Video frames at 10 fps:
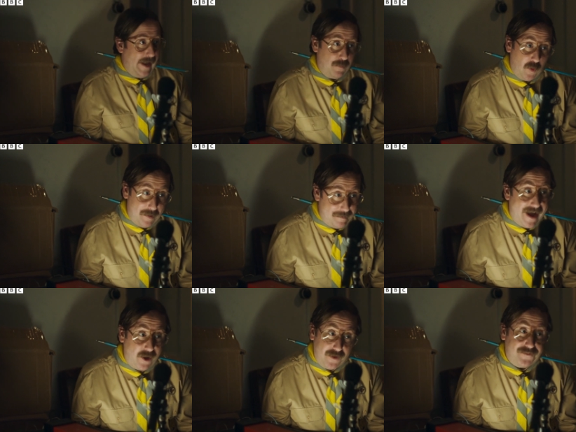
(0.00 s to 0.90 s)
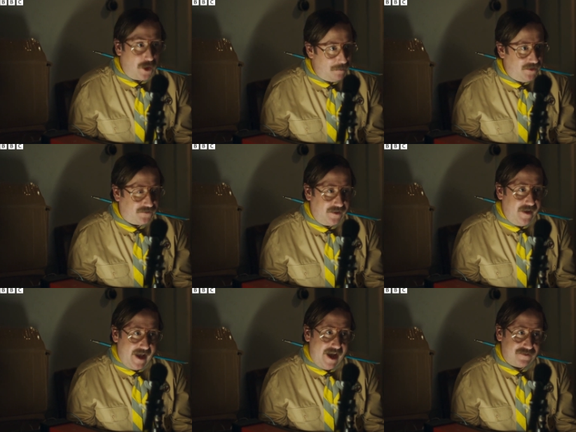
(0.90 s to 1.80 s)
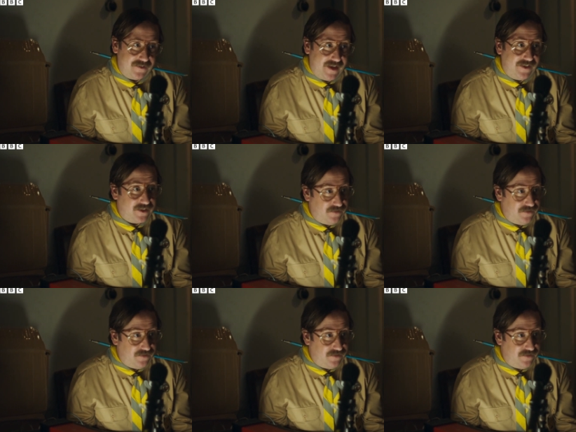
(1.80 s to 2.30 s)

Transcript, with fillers: and we'll be back with Thomas after these